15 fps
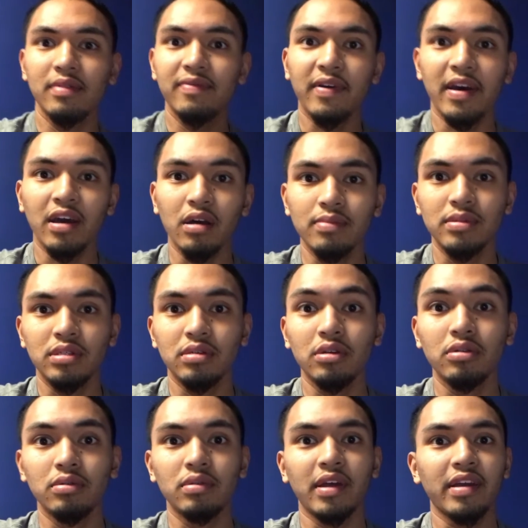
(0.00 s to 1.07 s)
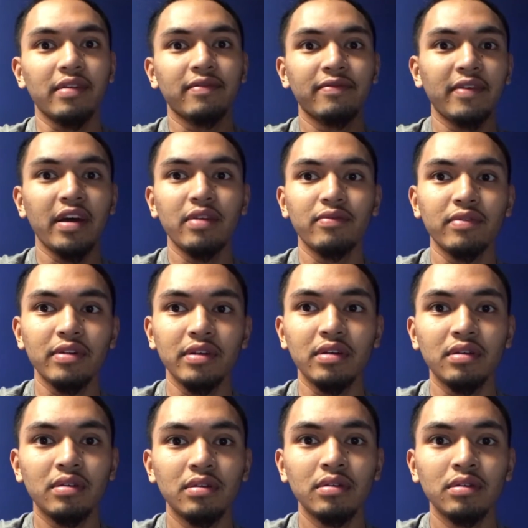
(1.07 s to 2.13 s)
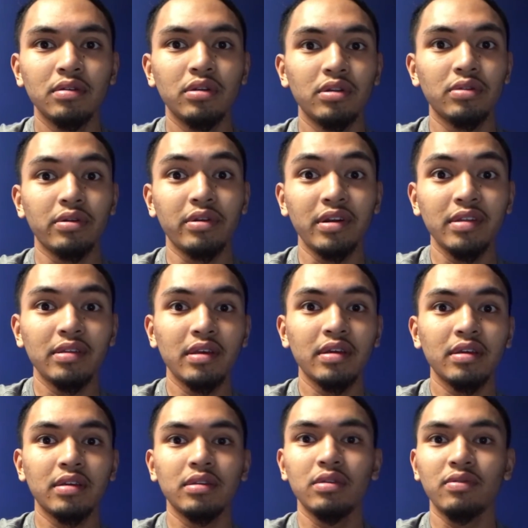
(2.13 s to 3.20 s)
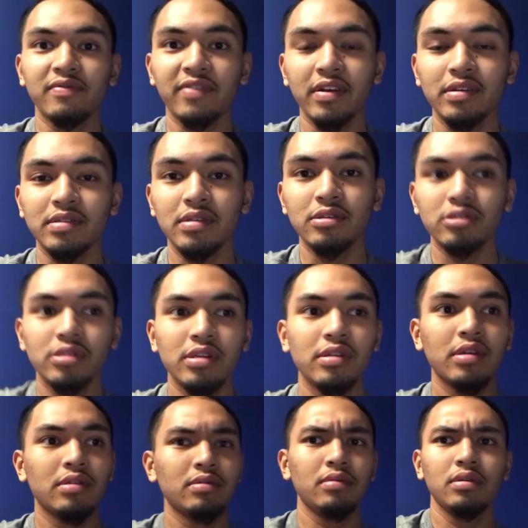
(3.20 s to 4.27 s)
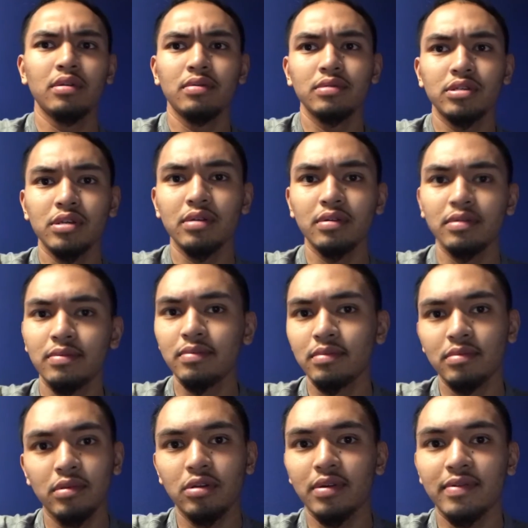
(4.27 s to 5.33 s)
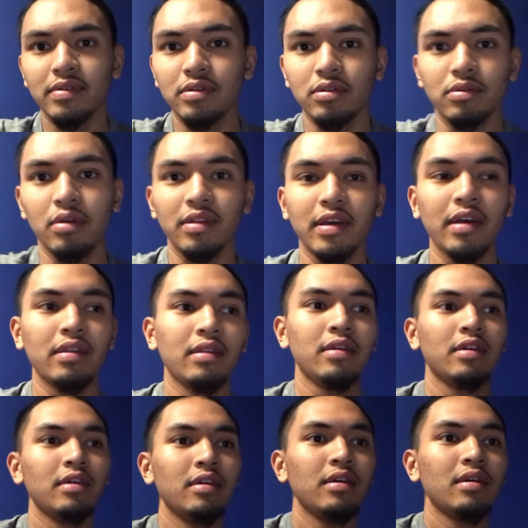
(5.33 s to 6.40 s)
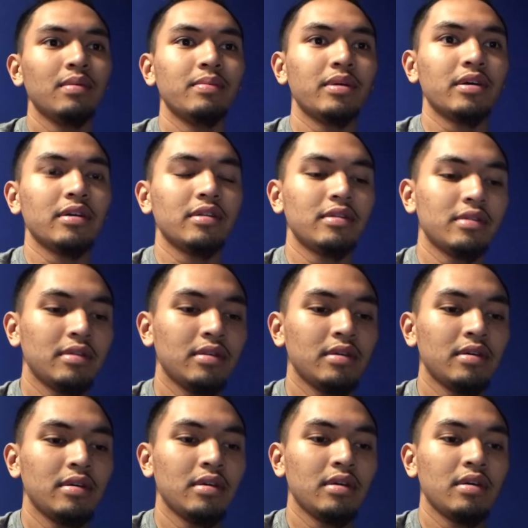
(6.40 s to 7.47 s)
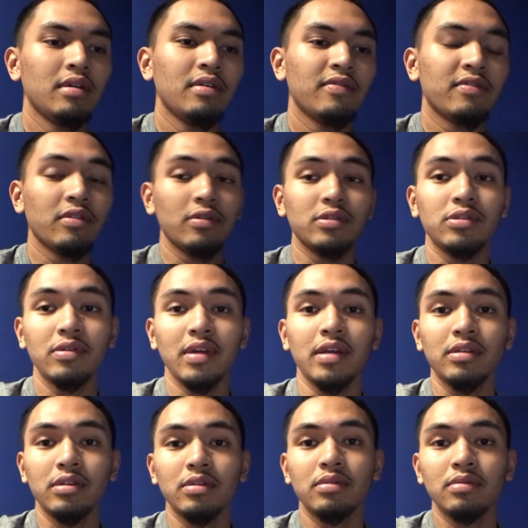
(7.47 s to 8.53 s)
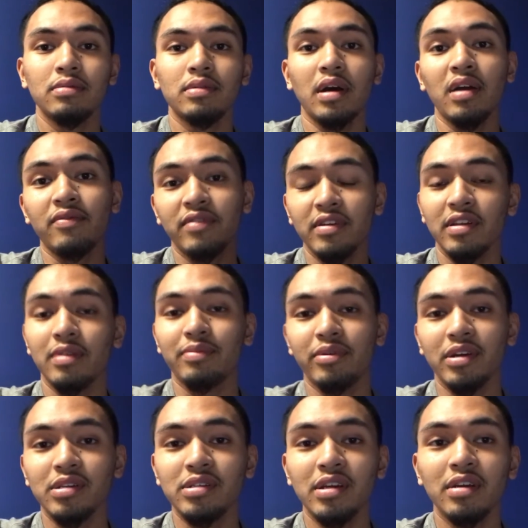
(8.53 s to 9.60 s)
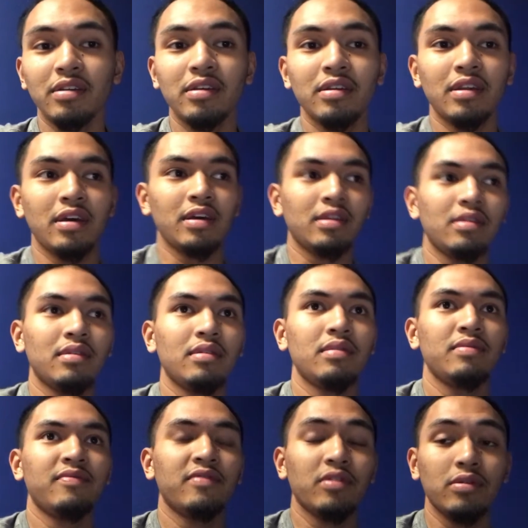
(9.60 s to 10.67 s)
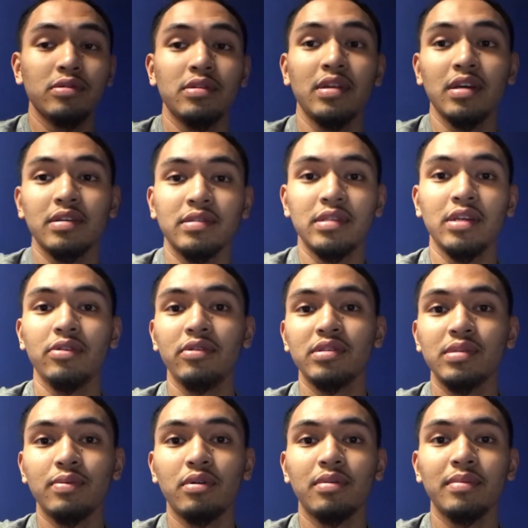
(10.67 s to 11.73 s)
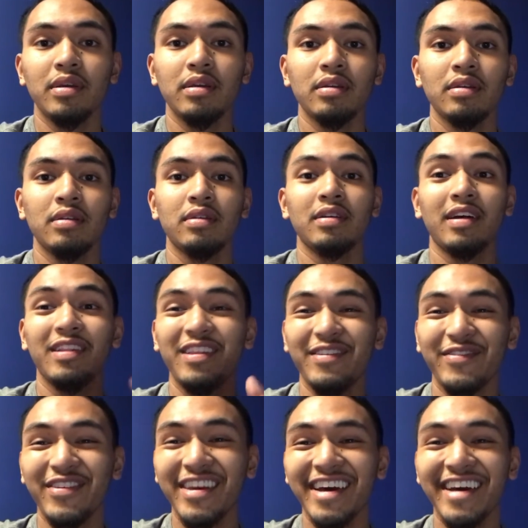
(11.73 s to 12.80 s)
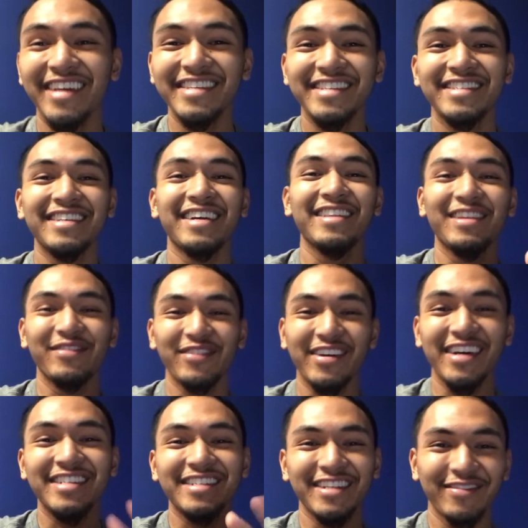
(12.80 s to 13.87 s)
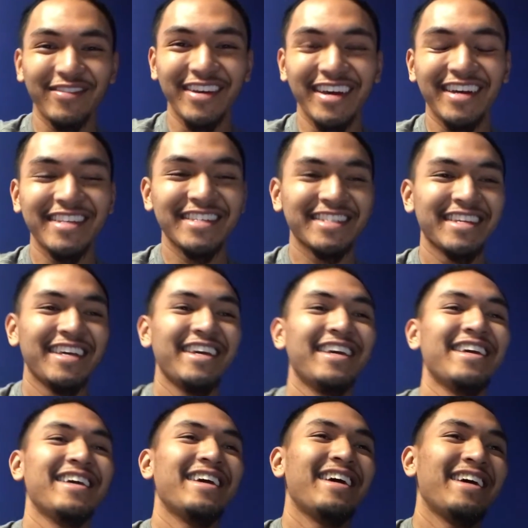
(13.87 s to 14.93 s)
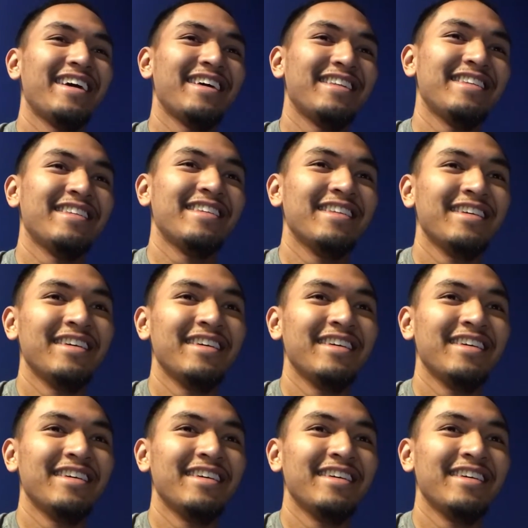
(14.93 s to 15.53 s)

if I helped you. Like if I didn't really, learn anything and you don't find this interesting, then sure, you don't have to do all that. But for those of you that do, I really appreciate it, and for those of you that continue to support me, I love you guys. I love you guys. I love you guys, and